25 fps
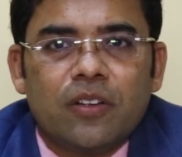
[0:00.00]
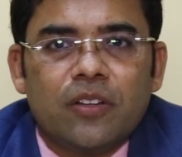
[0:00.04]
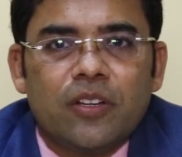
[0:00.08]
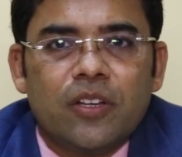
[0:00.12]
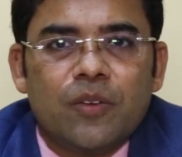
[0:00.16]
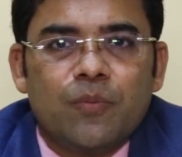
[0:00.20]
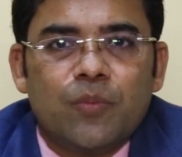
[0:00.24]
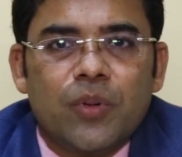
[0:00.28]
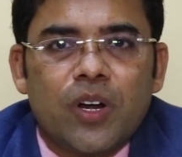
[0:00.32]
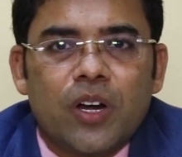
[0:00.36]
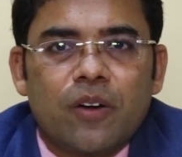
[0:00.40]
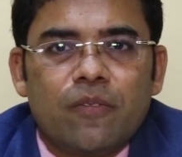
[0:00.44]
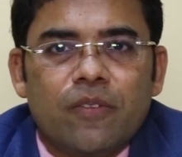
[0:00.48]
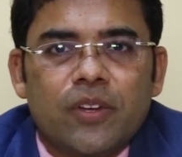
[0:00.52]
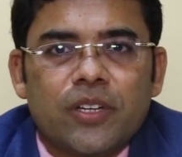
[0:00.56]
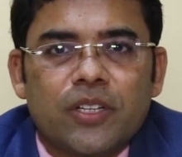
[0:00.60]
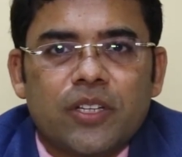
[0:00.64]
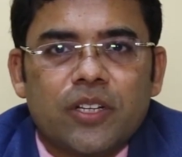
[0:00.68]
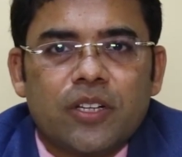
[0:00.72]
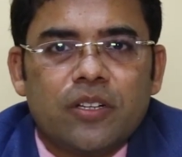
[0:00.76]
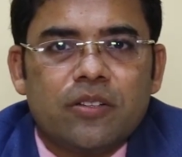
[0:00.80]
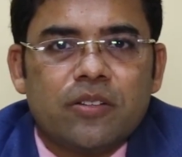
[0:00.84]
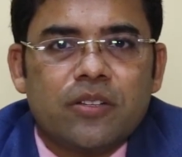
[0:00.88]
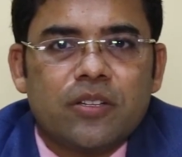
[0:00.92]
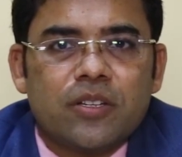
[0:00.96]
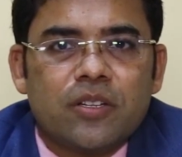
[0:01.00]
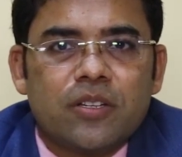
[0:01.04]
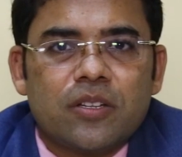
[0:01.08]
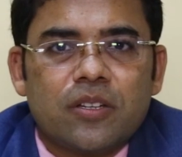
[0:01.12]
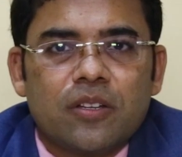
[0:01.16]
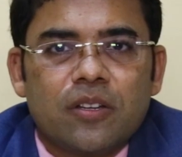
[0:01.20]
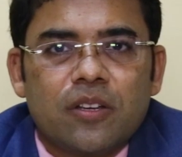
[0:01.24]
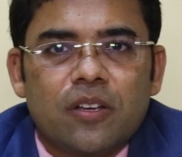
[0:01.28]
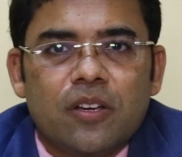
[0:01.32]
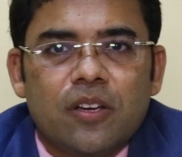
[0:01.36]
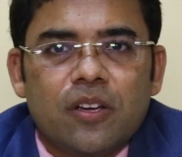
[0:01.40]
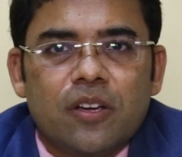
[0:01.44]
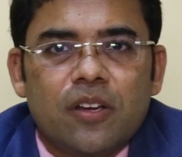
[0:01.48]
the blood
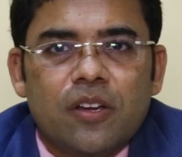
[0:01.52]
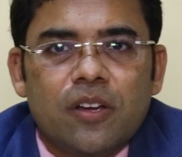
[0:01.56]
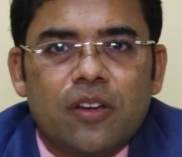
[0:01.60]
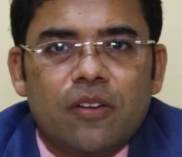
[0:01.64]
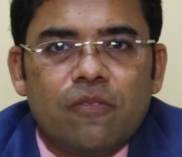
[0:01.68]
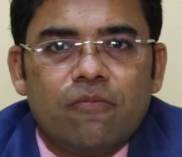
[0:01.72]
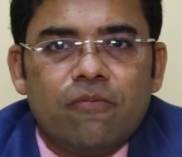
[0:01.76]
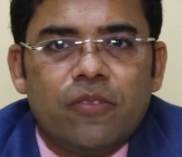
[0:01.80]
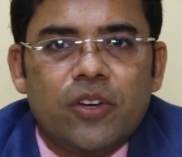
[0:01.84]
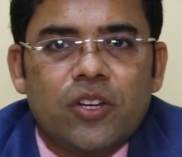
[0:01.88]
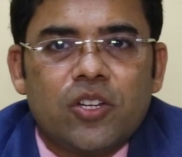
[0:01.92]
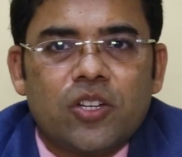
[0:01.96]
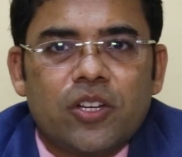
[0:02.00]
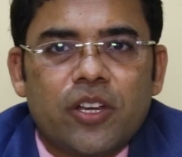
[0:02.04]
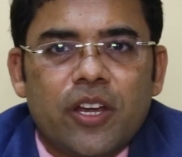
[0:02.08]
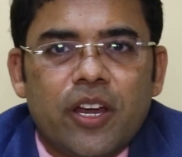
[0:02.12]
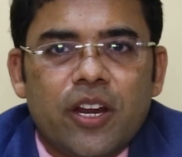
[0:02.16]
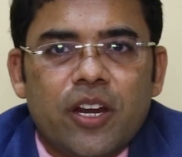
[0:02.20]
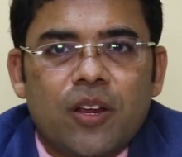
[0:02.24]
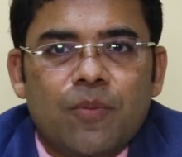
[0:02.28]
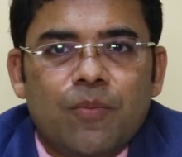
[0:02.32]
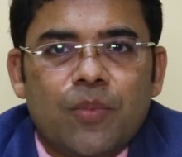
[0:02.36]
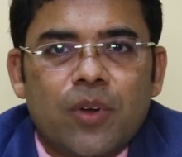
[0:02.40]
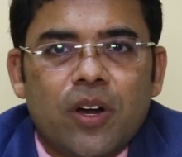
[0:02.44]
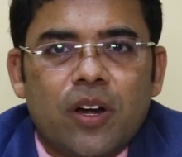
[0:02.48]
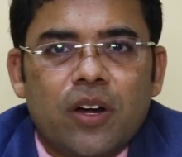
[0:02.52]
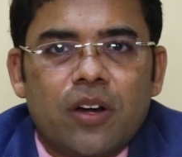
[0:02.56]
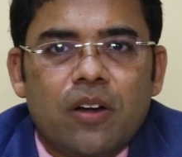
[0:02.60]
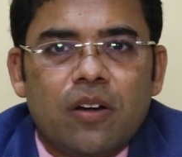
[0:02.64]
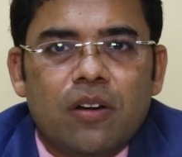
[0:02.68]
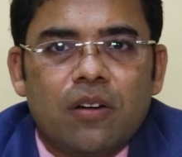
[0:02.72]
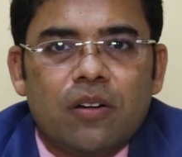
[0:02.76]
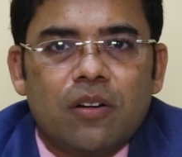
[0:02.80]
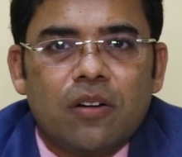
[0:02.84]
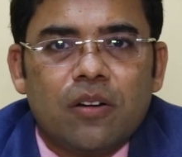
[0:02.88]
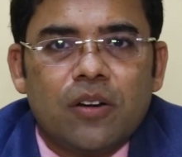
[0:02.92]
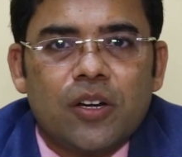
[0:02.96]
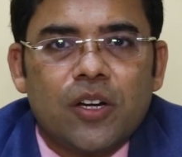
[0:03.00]
vessels which carry
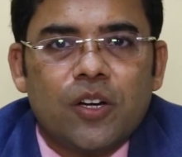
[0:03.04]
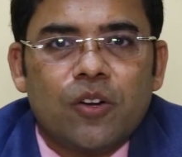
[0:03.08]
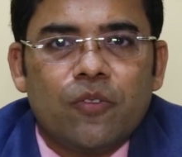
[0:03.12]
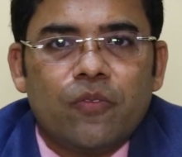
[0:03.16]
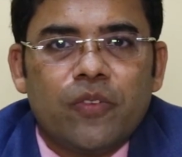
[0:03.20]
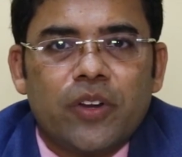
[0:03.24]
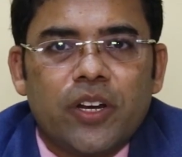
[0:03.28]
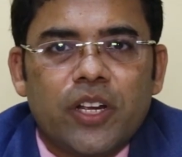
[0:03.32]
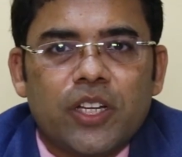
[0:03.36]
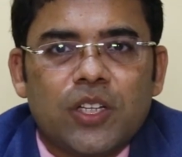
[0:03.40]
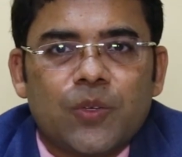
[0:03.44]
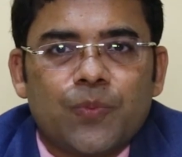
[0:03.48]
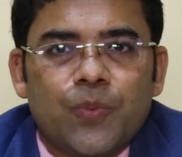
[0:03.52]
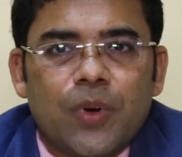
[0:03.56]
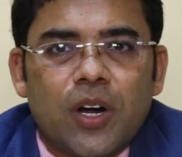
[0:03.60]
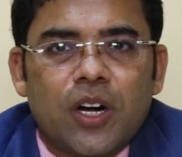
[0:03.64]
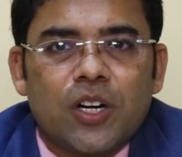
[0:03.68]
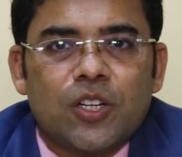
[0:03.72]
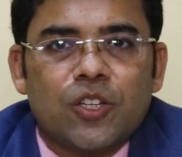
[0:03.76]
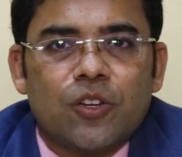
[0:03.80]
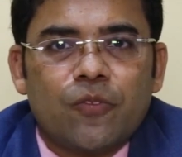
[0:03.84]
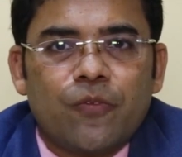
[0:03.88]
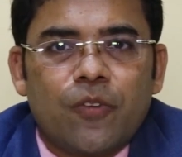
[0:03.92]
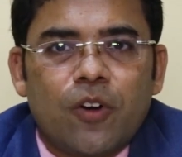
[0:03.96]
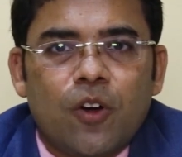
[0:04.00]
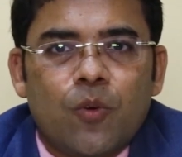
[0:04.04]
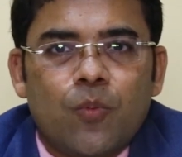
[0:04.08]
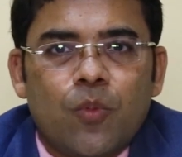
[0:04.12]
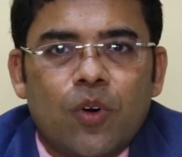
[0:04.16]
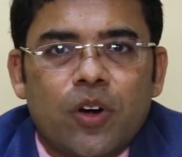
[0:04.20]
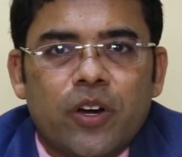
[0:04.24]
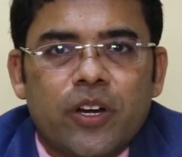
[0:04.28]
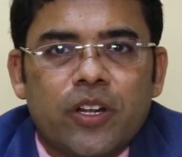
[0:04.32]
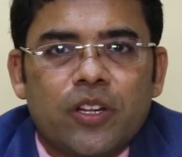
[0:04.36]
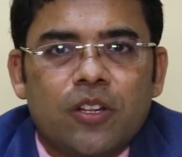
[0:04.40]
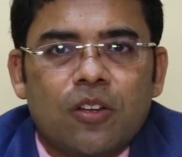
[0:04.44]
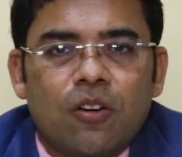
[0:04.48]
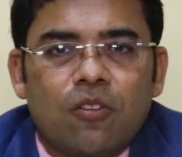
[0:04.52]
blood to various parts of our
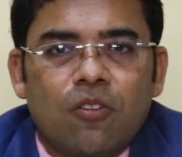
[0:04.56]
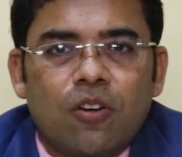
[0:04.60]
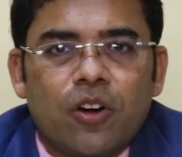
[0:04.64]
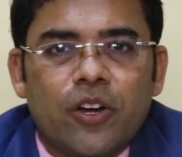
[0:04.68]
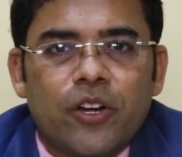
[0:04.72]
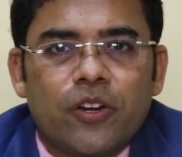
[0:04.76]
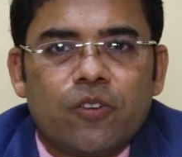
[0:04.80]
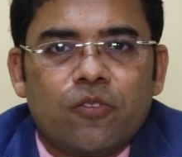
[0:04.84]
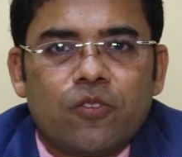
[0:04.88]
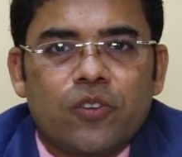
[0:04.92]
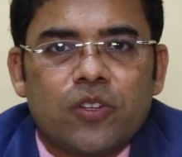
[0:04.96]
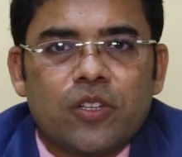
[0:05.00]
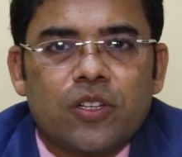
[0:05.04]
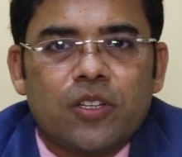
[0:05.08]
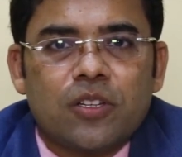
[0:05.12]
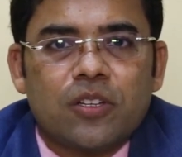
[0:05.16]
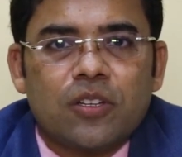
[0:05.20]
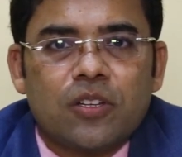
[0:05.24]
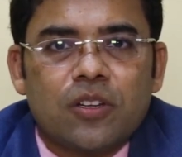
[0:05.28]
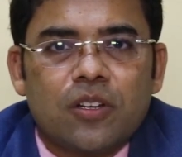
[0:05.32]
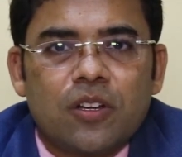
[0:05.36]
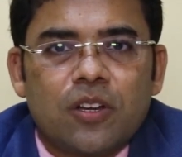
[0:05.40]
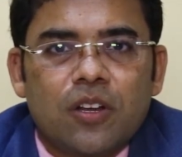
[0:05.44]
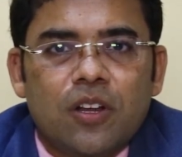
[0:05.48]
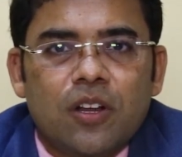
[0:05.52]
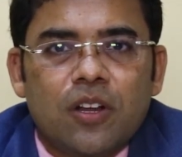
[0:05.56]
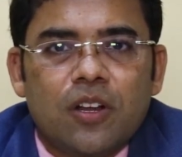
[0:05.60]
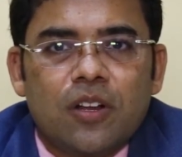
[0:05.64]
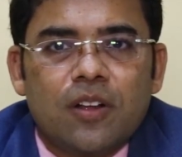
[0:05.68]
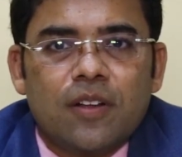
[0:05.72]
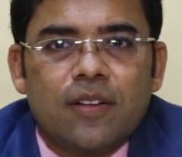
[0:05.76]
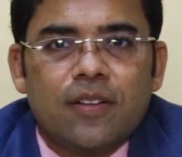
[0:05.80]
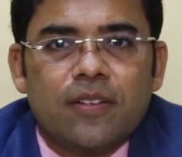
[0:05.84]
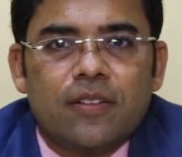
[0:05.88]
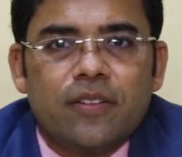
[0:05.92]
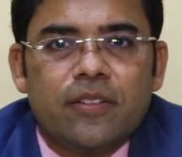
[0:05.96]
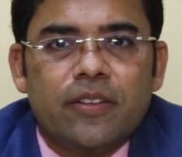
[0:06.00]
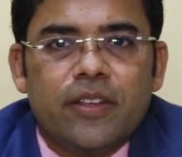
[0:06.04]
body, the conduits,
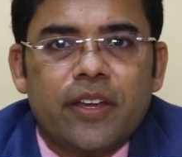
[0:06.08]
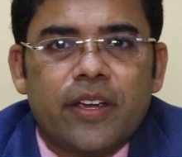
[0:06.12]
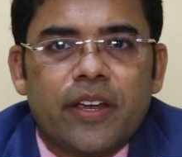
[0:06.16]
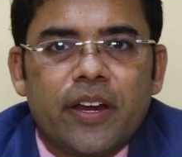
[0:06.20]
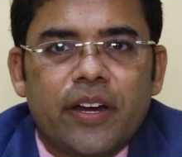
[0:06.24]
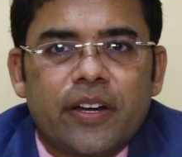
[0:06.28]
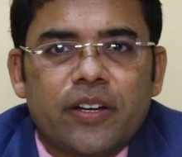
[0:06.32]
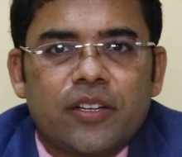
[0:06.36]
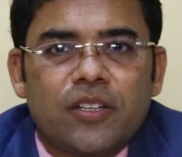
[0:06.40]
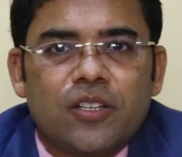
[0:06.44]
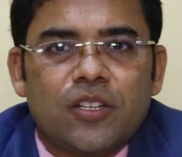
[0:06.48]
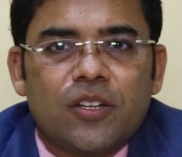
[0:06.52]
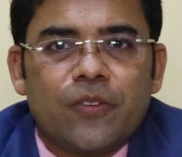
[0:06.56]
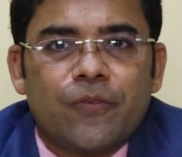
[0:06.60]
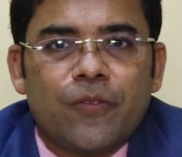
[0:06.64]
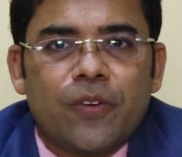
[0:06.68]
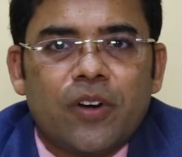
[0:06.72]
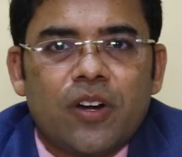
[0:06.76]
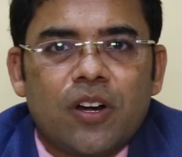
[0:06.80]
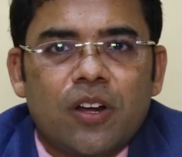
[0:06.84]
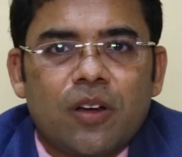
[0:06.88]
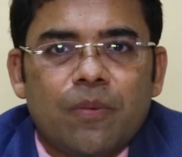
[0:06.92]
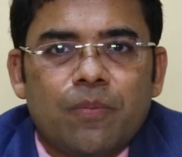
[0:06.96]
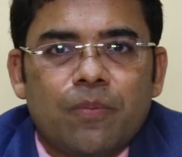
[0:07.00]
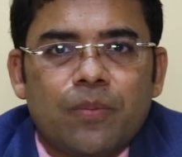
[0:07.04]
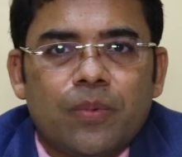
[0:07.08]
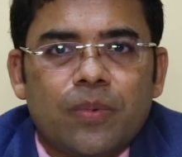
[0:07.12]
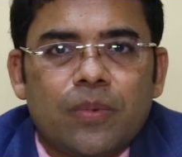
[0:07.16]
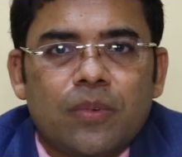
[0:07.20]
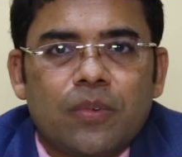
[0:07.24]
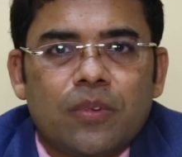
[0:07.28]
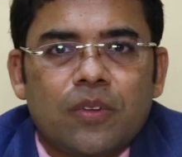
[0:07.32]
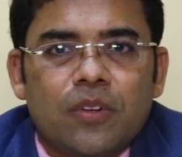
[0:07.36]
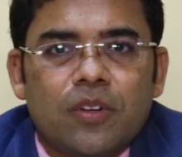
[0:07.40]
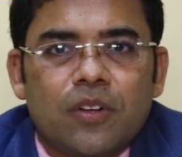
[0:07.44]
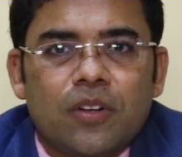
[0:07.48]
they get stiffened up,